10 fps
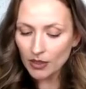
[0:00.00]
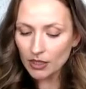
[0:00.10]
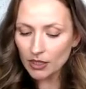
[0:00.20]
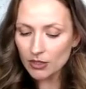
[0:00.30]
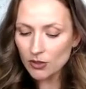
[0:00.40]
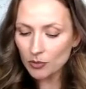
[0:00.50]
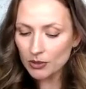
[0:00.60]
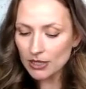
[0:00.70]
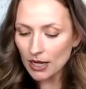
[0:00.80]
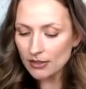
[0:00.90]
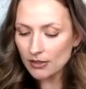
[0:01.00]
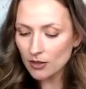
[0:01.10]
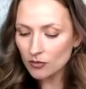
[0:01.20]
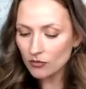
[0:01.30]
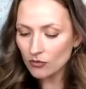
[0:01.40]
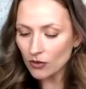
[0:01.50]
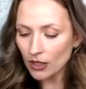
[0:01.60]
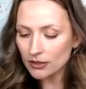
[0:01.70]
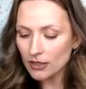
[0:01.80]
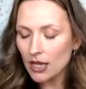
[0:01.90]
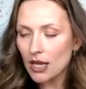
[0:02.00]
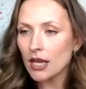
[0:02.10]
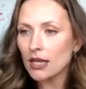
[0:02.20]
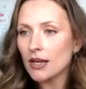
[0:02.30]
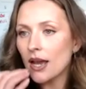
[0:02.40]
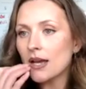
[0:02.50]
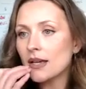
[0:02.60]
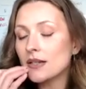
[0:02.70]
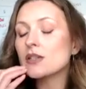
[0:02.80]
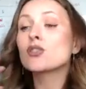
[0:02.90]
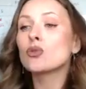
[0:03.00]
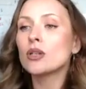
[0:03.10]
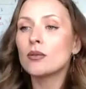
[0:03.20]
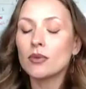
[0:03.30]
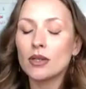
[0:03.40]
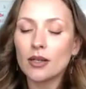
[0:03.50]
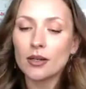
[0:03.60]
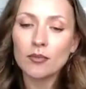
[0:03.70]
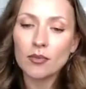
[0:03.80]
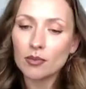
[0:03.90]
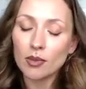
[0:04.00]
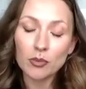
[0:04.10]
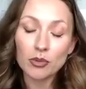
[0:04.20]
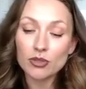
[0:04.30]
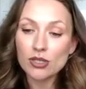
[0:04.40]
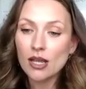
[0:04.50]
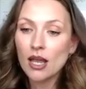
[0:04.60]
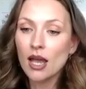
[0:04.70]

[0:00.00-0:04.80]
Here's your potassium, right? And sodium, my apologies.